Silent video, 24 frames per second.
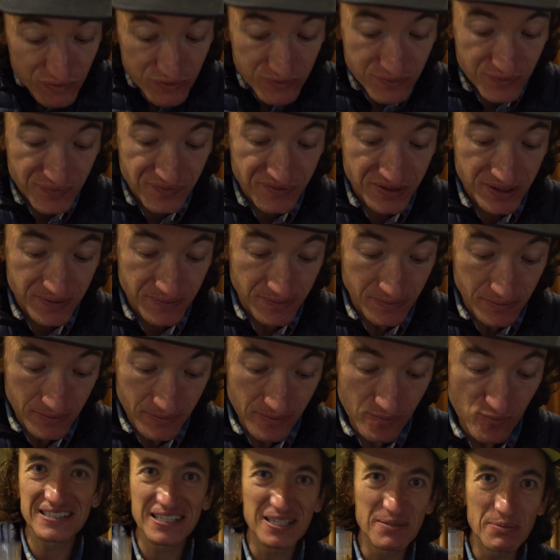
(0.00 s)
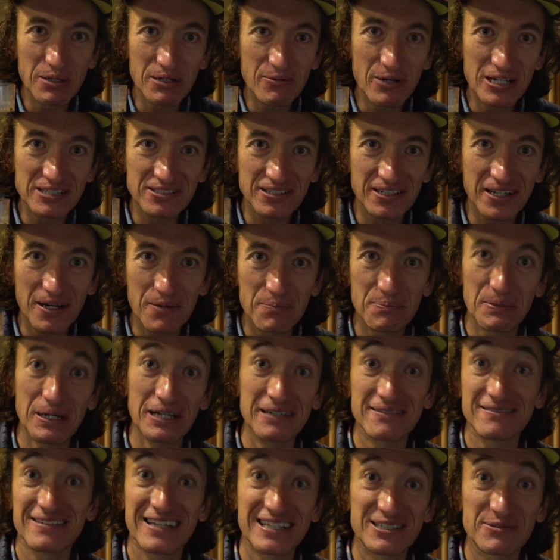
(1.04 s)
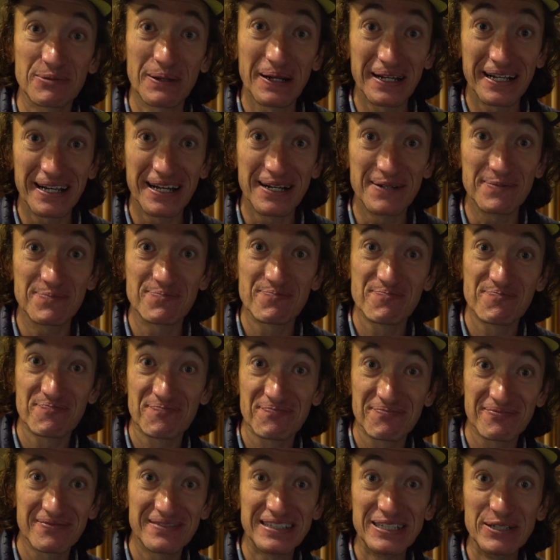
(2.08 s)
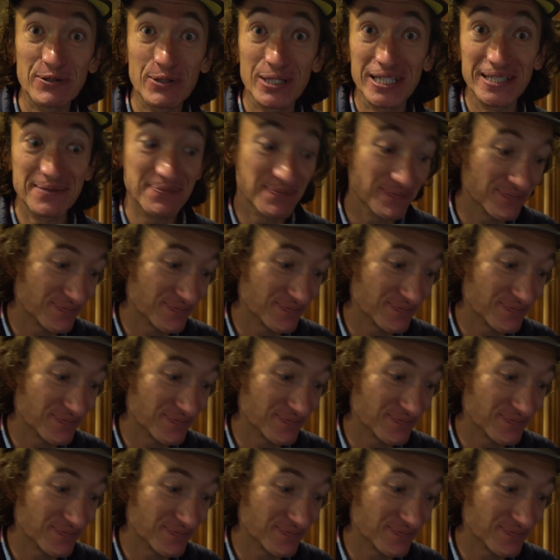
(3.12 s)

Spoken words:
Didn't look the fanciest in the Budweiser cup, but that's what I got. Deal with it.